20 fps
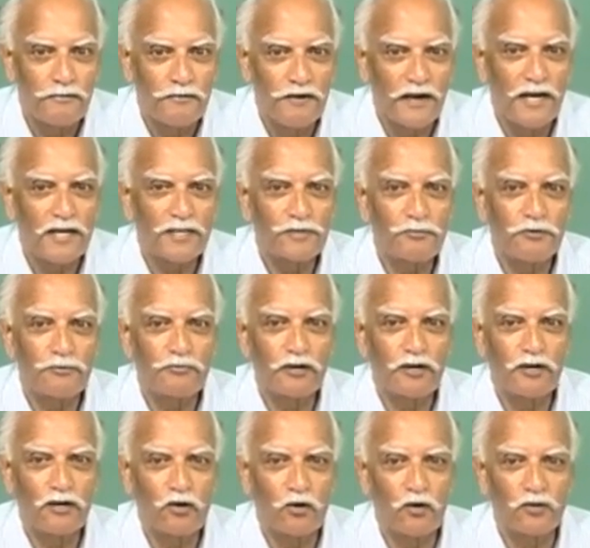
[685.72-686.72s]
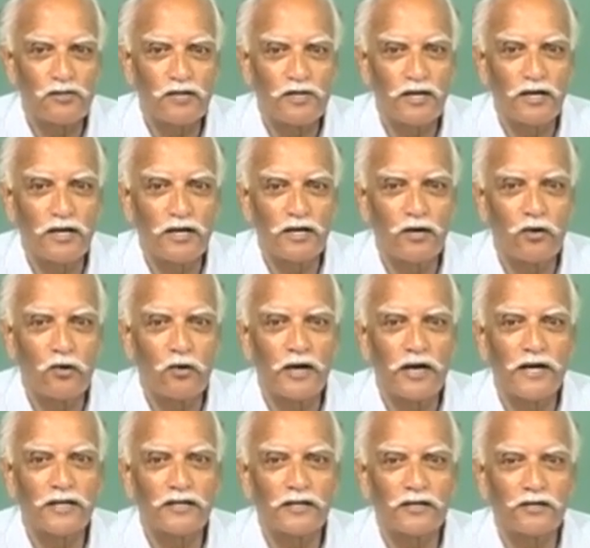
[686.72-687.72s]
fields which were closely
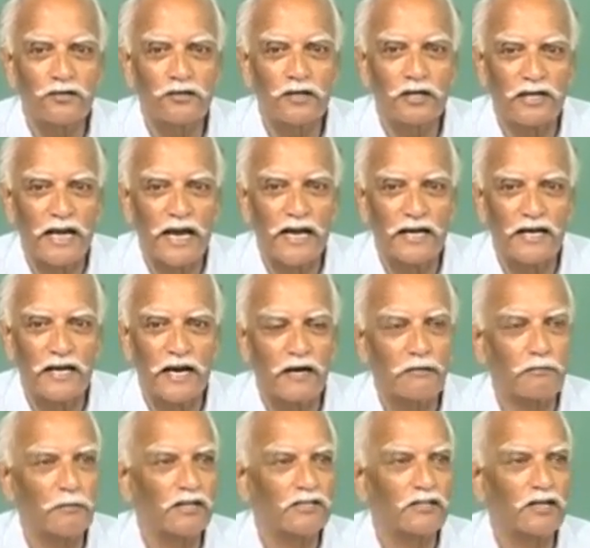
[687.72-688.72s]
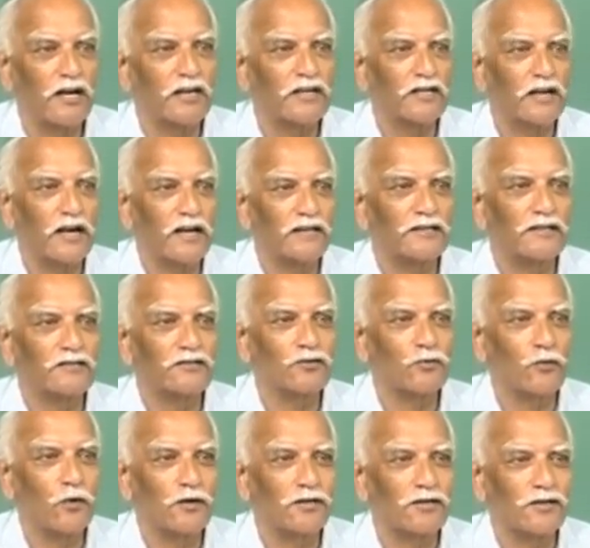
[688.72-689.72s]
located to the tank had much greater access
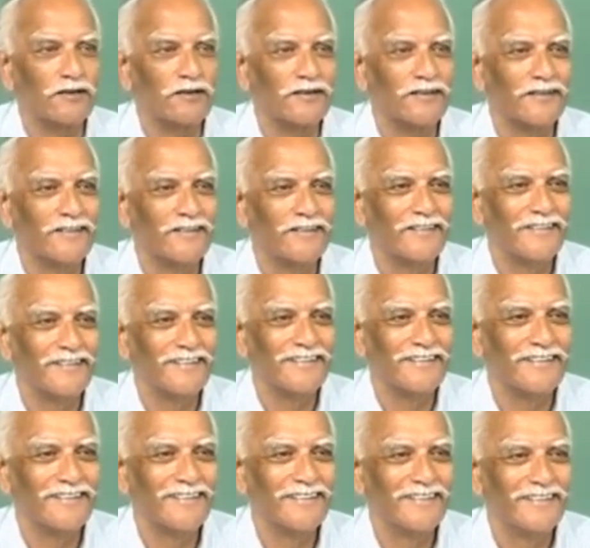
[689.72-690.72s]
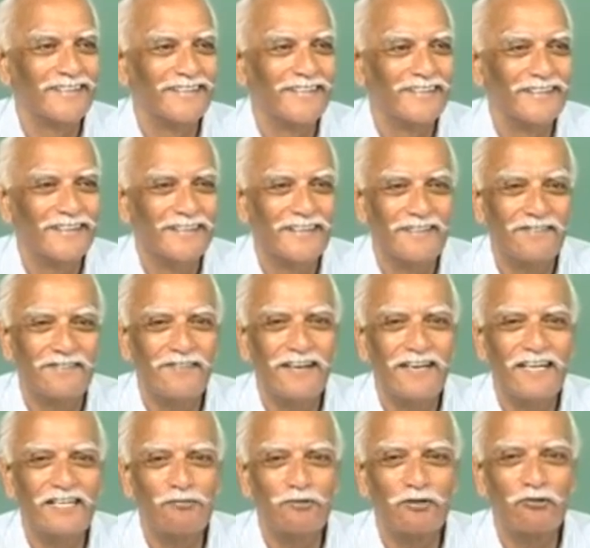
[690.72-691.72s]
to water.
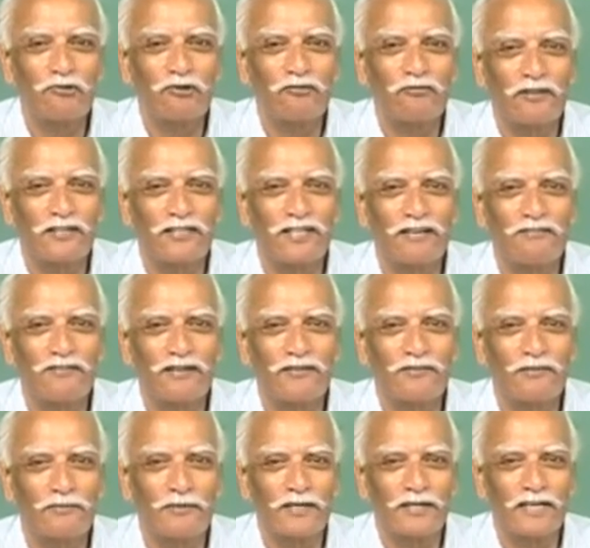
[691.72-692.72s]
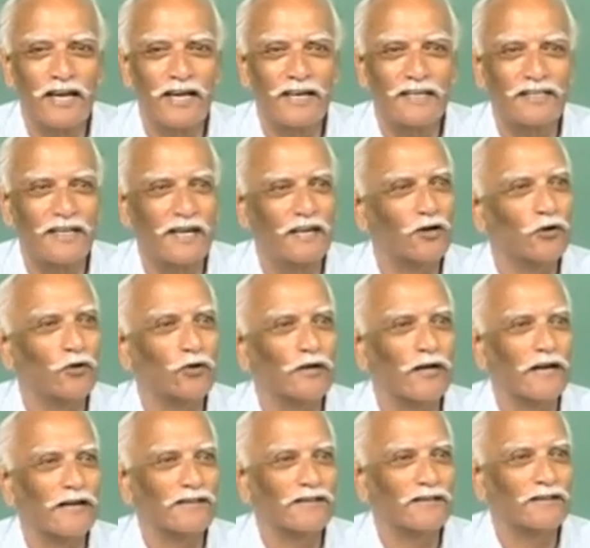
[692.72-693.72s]
Fields which were further away from the tanks had lower
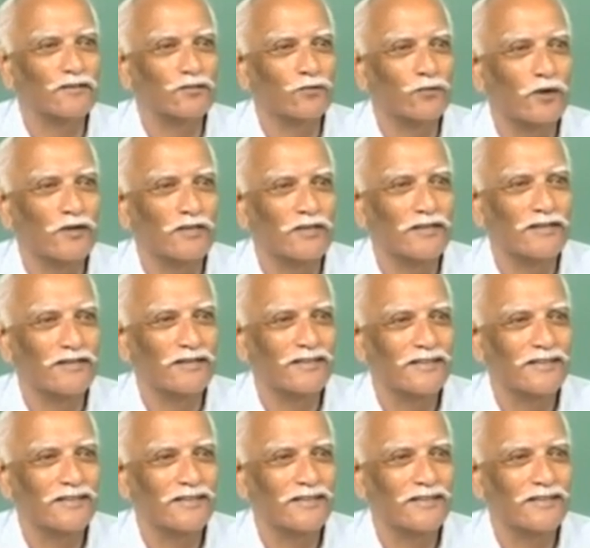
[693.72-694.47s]
access to water.